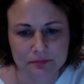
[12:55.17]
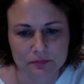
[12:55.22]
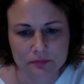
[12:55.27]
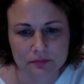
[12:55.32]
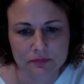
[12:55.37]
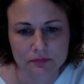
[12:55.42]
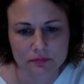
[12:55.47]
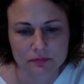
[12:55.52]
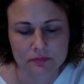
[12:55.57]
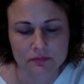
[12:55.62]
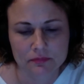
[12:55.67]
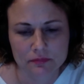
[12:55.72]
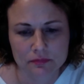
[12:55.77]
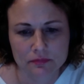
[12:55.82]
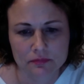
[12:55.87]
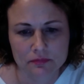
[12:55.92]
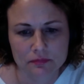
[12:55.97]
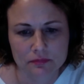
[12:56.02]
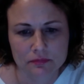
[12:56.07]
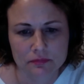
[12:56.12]

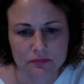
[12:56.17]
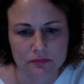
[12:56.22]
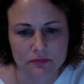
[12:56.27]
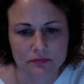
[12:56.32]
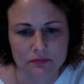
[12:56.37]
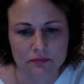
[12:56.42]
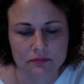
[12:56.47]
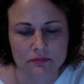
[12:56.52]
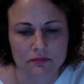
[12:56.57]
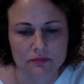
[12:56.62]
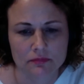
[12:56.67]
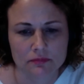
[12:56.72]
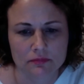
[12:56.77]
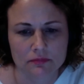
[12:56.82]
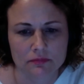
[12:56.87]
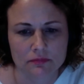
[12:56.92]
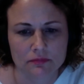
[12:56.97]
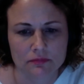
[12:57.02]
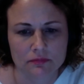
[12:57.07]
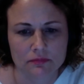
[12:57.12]

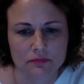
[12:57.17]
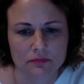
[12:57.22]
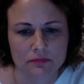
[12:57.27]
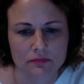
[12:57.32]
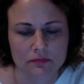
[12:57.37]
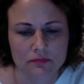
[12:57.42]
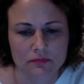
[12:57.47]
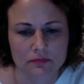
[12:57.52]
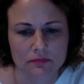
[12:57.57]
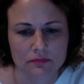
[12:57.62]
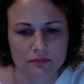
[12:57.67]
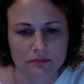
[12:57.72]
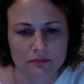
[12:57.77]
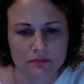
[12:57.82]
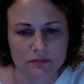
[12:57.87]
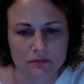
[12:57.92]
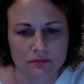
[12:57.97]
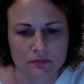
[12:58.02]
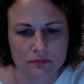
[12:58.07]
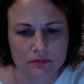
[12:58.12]

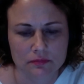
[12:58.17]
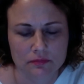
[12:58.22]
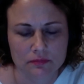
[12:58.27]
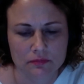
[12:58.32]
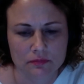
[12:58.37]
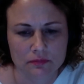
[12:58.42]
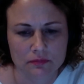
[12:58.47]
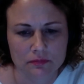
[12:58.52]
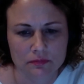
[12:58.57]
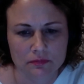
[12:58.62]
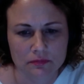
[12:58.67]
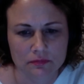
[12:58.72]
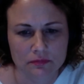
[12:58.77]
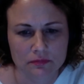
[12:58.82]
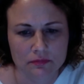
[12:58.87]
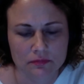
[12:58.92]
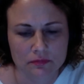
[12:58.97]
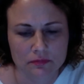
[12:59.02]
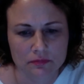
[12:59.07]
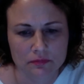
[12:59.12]

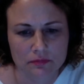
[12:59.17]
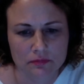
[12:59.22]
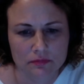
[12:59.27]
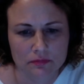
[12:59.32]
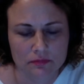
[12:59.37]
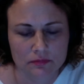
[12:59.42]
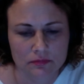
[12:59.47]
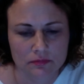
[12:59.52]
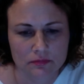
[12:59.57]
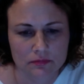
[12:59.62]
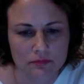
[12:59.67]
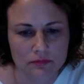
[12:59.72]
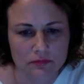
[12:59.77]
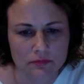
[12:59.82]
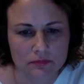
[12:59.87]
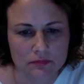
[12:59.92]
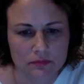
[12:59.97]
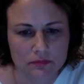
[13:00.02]
The person shown says nothing.